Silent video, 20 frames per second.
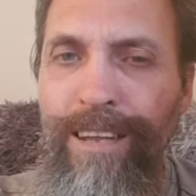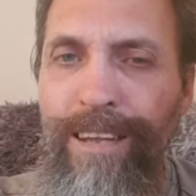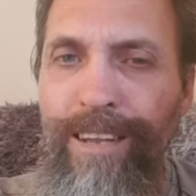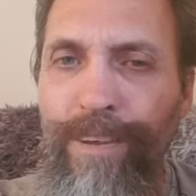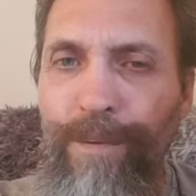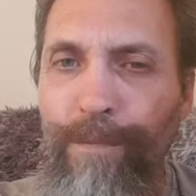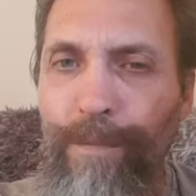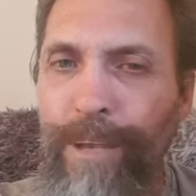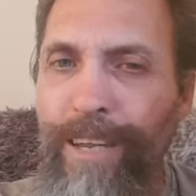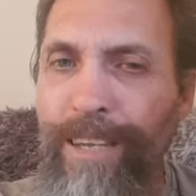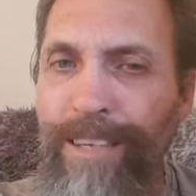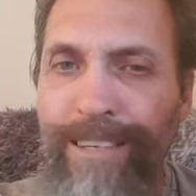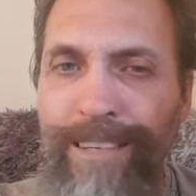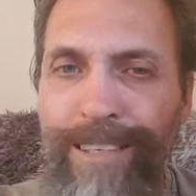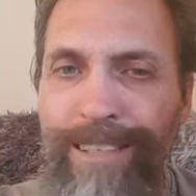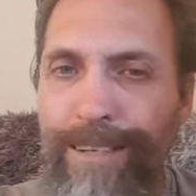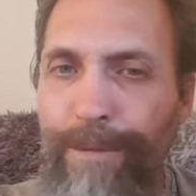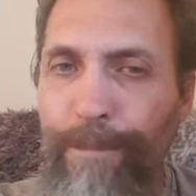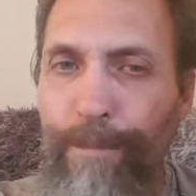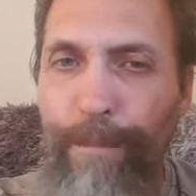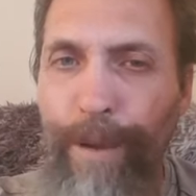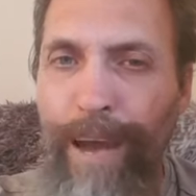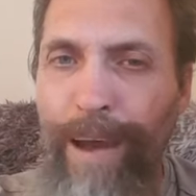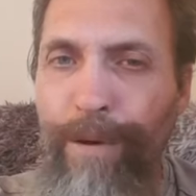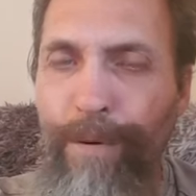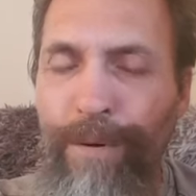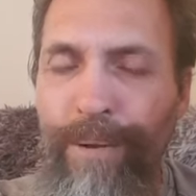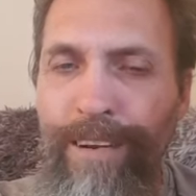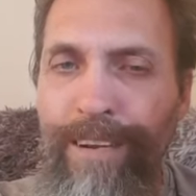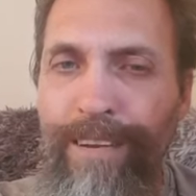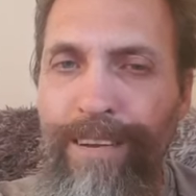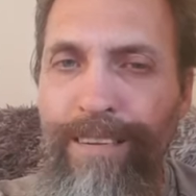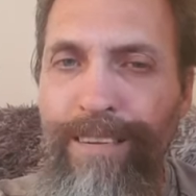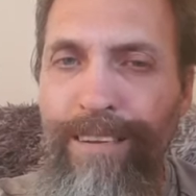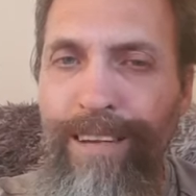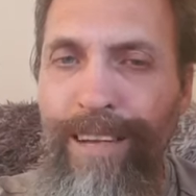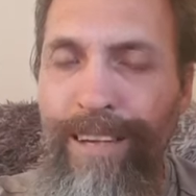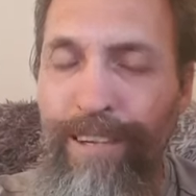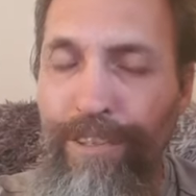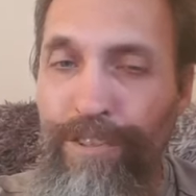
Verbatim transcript: You're being disempowered and